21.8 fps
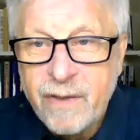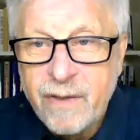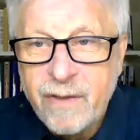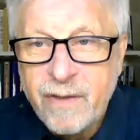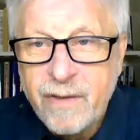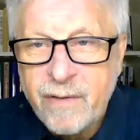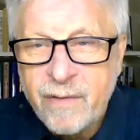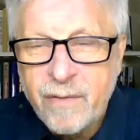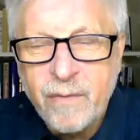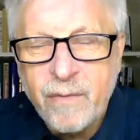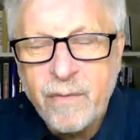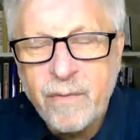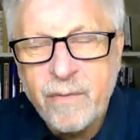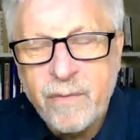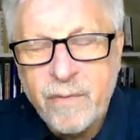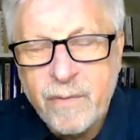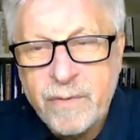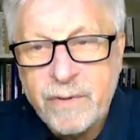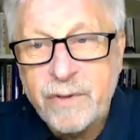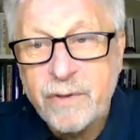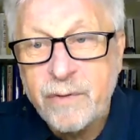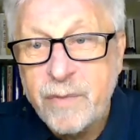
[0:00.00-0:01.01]
it should be
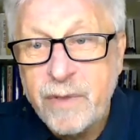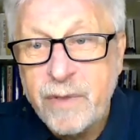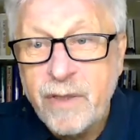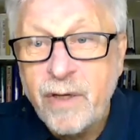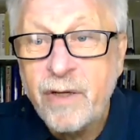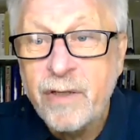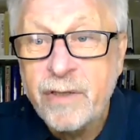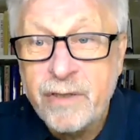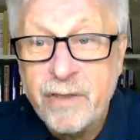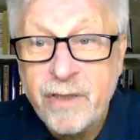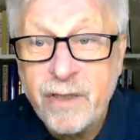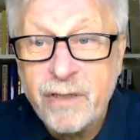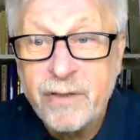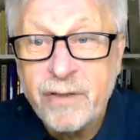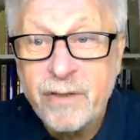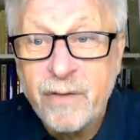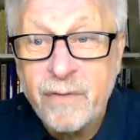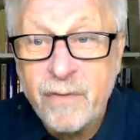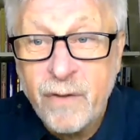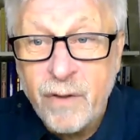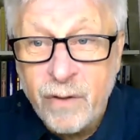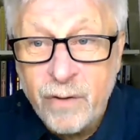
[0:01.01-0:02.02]
oxidation of
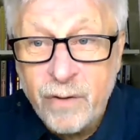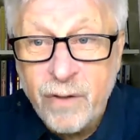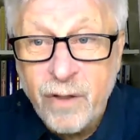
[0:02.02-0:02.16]
glucose,